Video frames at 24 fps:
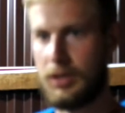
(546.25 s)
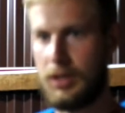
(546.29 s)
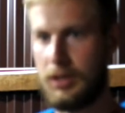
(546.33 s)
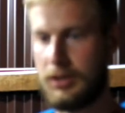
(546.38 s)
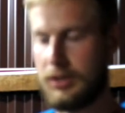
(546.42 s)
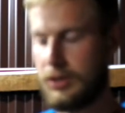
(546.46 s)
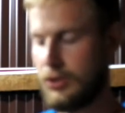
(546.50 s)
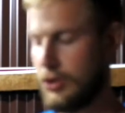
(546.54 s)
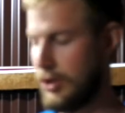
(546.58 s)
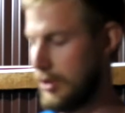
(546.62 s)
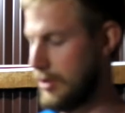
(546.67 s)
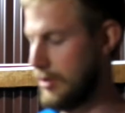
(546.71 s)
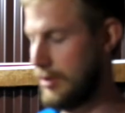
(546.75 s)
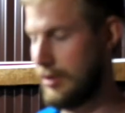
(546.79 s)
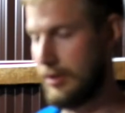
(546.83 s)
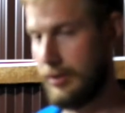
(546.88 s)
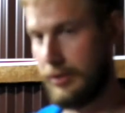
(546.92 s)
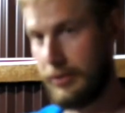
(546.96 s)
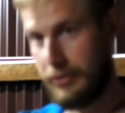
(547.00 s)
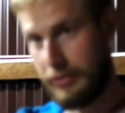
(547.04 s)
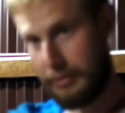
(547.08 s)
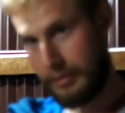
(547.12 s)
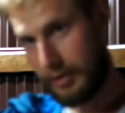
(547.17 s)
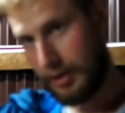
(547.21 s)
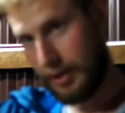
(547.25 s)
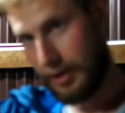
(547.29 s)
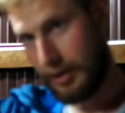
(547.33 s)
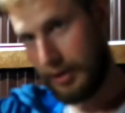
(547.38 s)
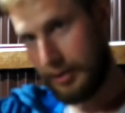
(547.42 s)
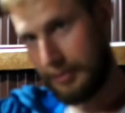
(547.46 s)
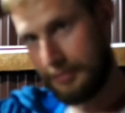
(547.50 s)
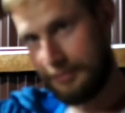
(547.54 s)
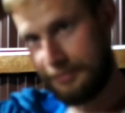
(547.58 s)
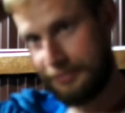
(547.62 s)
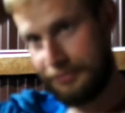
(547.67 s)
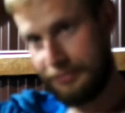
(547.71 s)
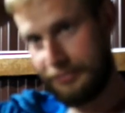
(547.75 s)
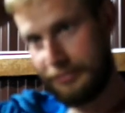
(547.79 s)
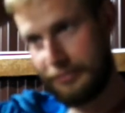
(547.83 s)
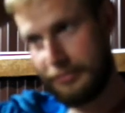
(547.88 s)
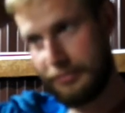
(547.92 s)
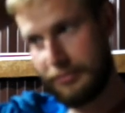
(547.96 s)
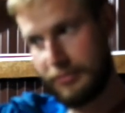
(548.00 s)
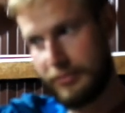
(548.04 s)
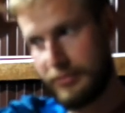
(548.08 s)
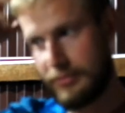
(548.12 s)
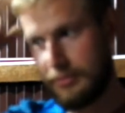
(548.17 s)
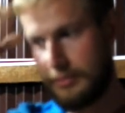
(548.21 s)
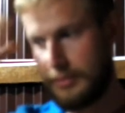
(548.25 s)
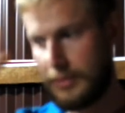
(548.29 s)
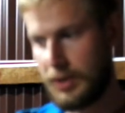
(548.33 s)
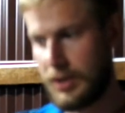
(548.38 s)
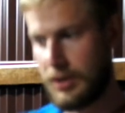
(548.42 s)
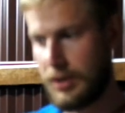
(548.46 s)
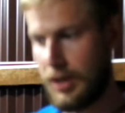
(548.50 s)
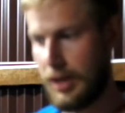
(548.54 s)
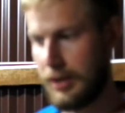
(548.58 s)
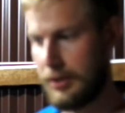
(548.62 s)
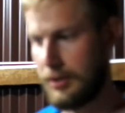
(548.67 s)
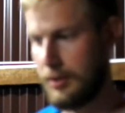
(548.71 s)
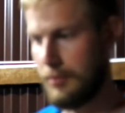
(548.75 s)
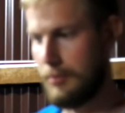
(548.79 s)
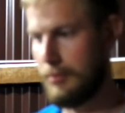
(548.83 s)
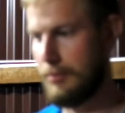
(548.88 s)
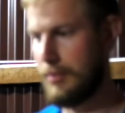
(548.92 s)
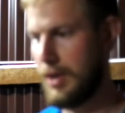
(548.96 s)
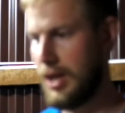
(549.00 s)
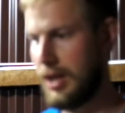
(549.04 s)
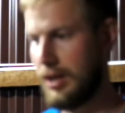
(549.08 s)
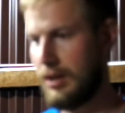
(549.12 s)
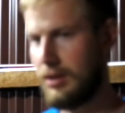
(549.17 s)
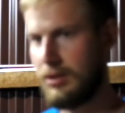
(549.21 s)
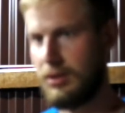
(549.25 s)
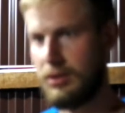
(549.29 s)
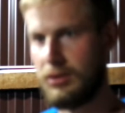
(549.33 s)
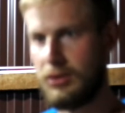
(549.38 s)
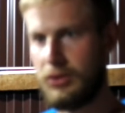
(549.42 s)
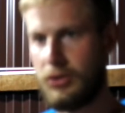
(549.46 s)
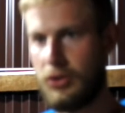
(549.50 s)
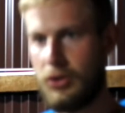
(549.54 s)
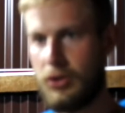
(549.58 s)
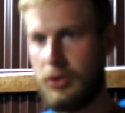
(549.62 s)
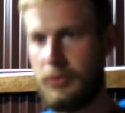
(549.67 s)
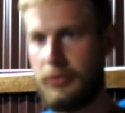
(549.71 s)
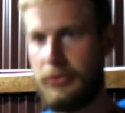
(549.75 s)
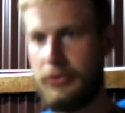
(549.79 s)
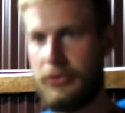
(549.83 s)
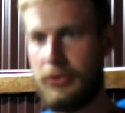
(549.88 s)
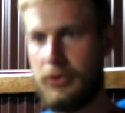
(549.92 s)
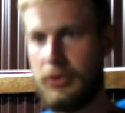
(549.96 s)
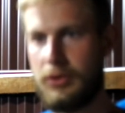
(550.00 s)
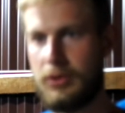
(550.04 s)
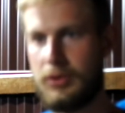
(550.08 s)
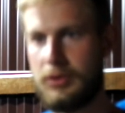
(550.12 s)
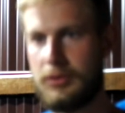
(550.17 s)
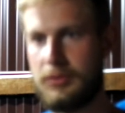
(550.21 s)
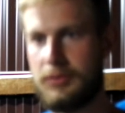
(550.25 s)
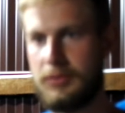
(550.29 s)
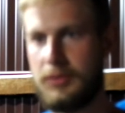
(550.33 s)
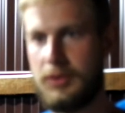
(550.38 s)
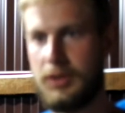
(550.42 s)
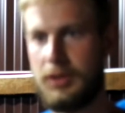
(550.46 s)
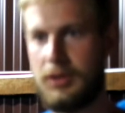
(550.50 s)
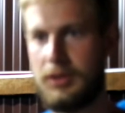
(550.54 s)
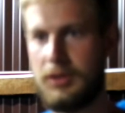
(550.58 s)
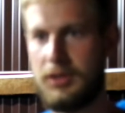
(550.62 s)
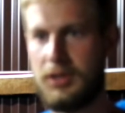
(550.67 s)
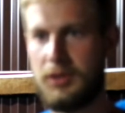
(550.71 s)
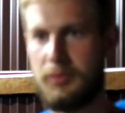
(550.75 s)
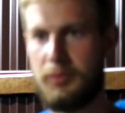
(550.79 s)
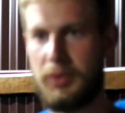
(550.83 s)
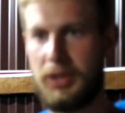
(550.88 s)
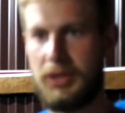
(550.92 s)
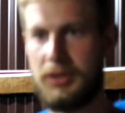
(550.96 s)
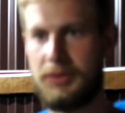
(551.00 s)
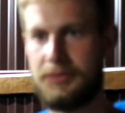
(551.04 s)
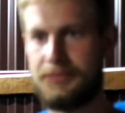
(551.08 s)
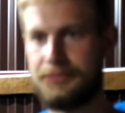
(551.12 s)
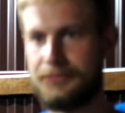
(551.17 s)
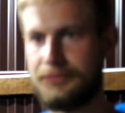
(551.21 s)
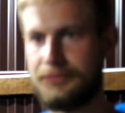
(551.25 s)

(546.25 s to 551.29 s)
It's just the like the medical term for spit.